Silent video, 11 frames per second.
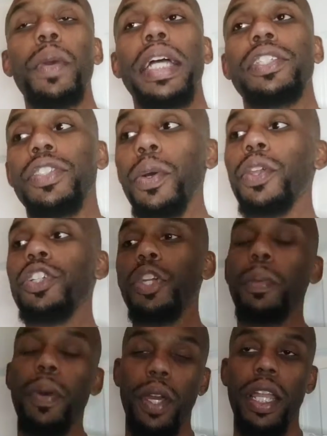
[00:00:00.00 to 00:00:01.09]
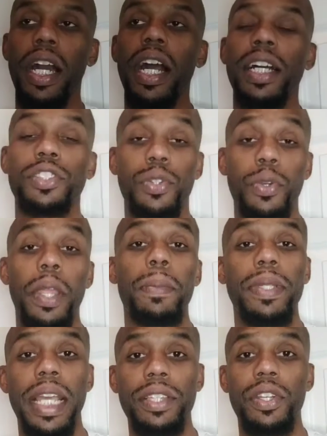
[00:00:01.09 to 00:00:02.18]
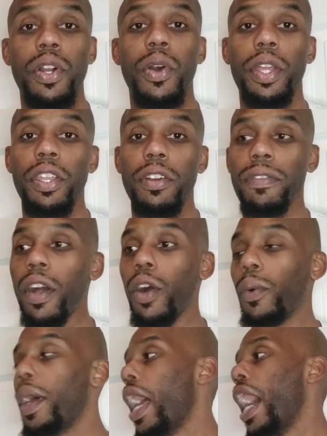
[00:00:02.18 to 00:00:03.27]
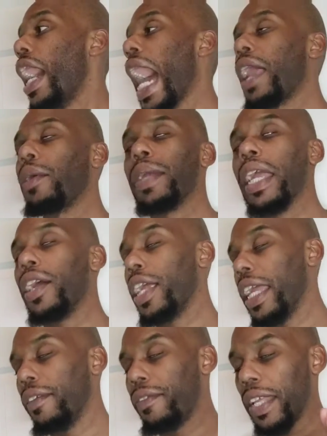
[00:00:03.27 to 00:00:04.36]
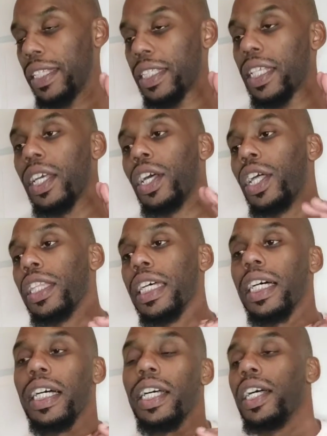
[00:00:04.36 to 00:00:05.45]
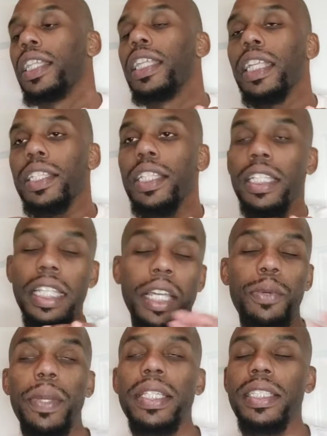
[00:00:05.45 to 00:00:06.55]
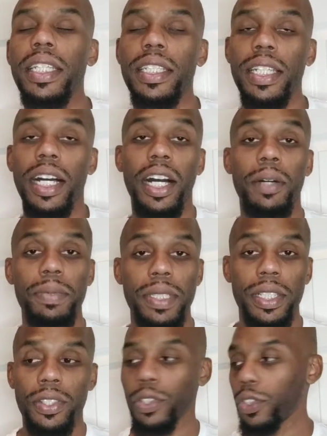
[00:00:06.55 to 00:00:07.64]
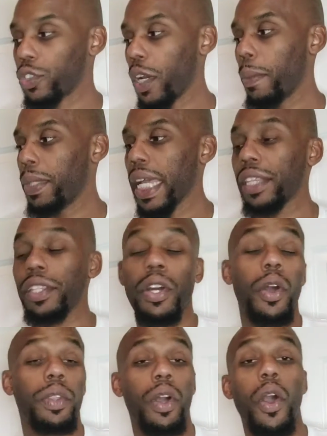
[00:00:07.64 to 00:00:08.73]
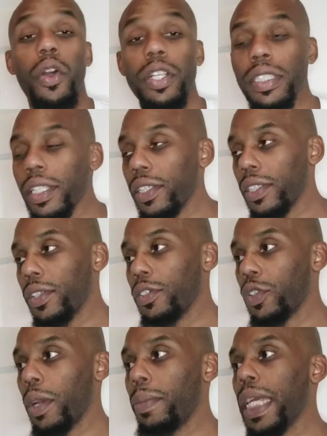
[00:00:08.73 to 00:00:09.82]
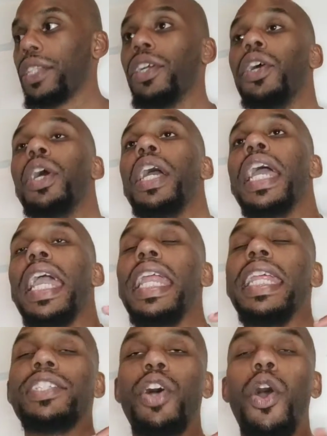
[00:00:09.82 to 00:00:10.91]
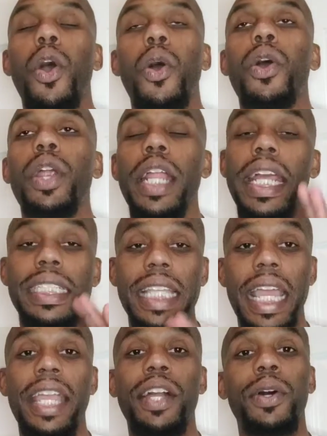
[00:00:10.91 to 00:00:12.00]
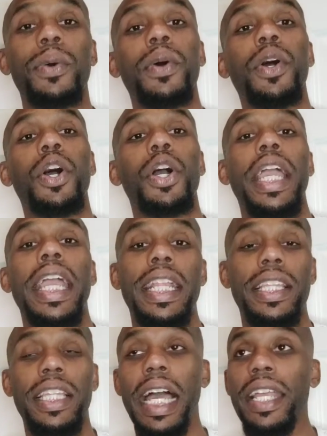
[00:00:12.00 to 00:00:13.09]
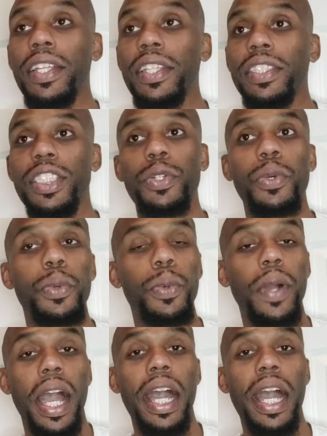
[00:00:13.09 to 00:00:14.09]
as soon as you put a screen protector on your phone, I don't care if it's the liquid screen protector or the hard screen protector. It is hard as hell. To